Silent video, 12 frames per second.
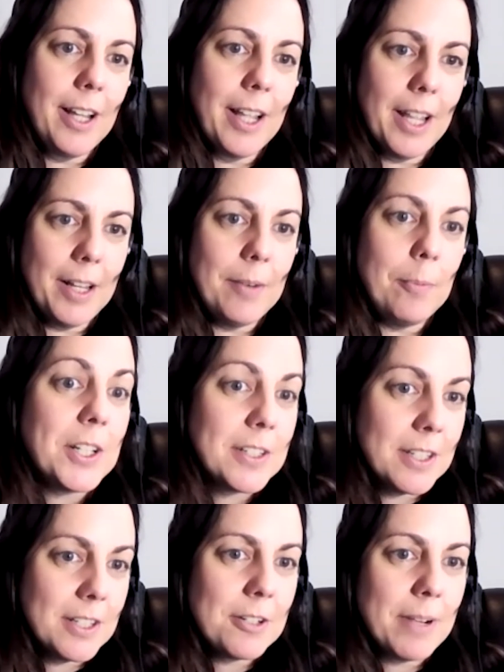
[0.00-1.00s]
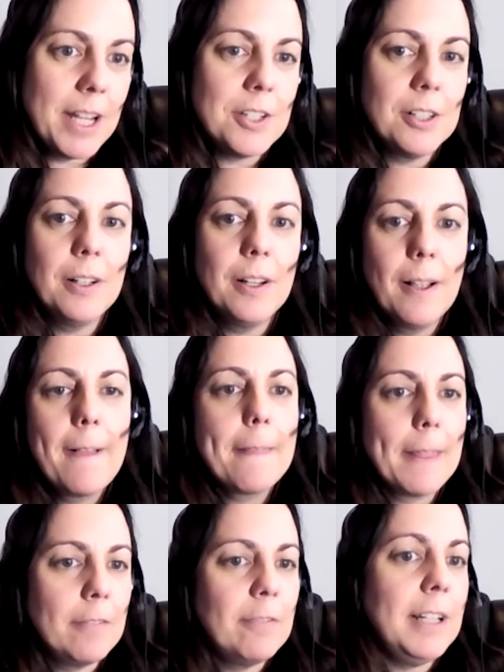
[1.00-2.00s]
in which situation,
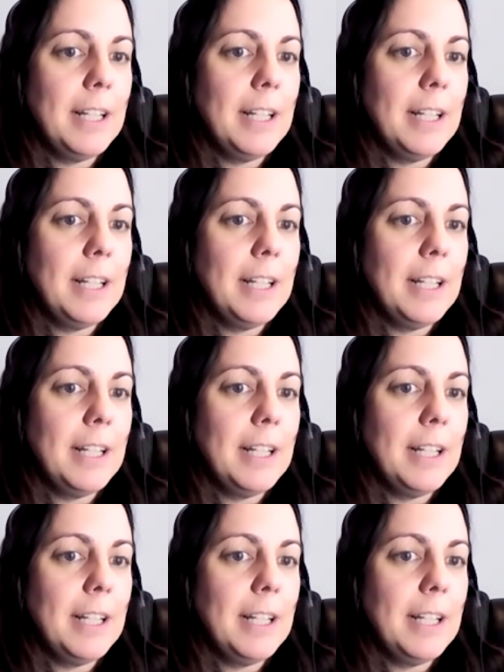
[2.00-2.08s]
that really